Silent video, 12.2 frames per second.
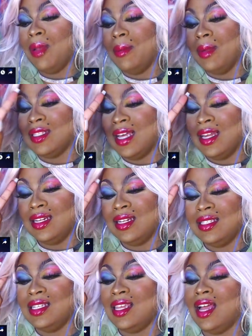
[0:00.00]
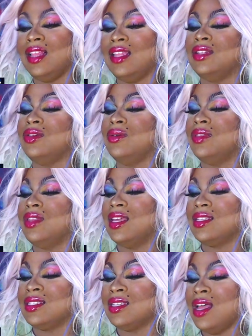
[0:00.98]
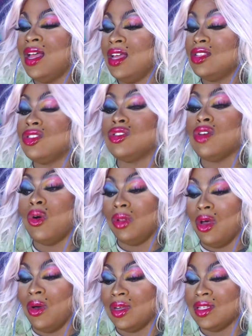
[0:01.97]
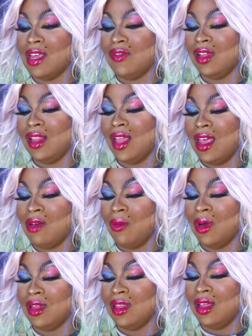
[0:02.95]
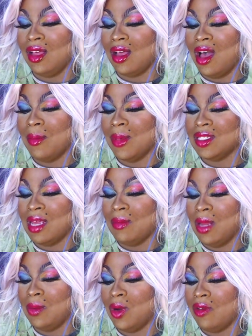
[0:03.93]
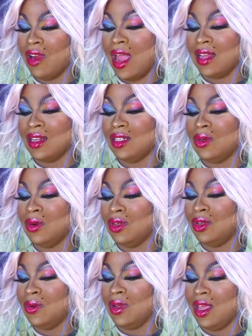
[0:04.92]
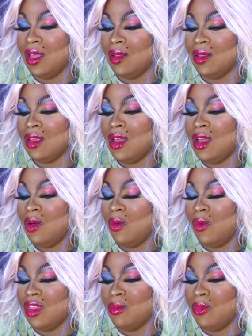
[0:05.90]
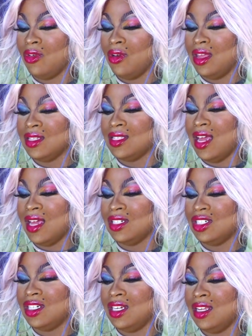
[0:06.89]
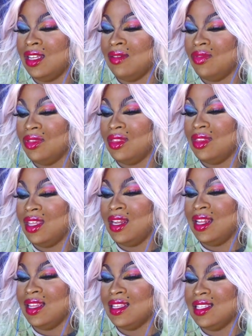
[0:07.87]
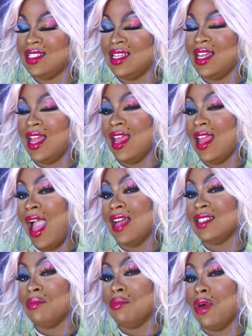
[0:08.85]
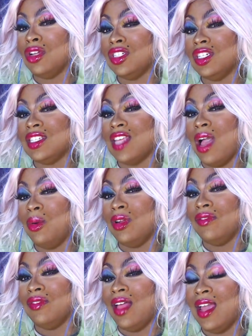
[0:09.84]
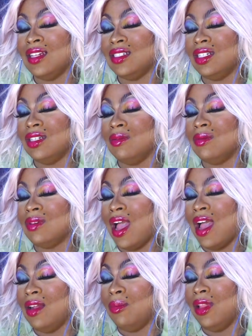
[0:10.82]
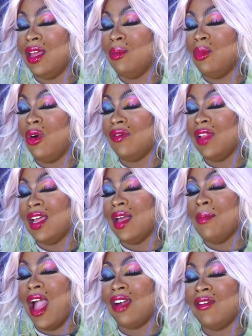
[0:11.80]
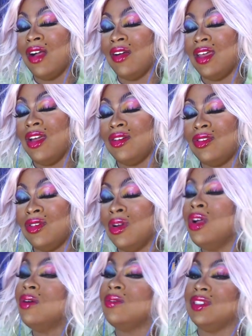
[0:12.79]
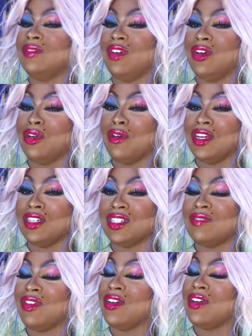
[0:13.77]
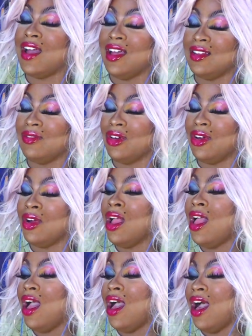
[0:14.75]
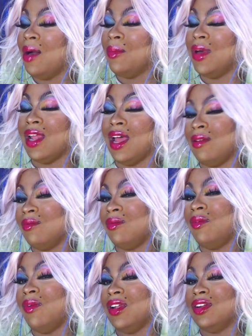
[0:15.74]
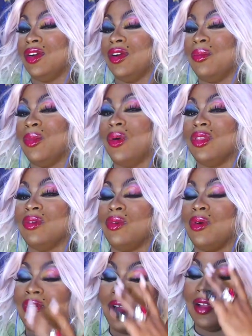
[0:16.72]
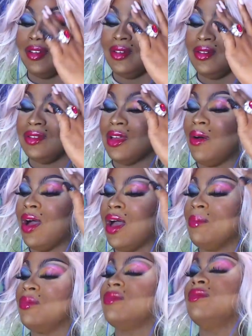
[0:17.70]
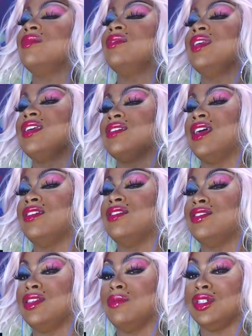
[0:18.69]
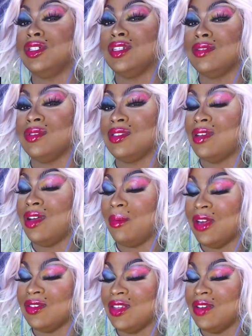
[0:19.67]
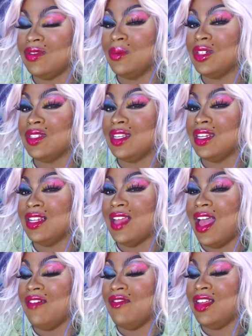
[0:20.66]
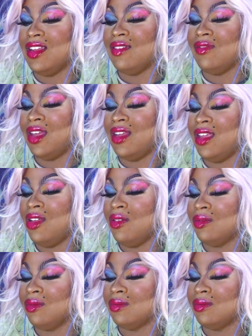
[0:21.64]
But I'm excited to see Kelly do this solo because I feel like one of the comments I made when I reacted to her doing it with Brie is that she didn't sing as much as I would have liked. She kind of played more of like a background character, which is very gracious, very kind of her. But I wanted her more in the foreground too, so I'm excited to see what she does with the song by herself. So we're just going to dive in and find out.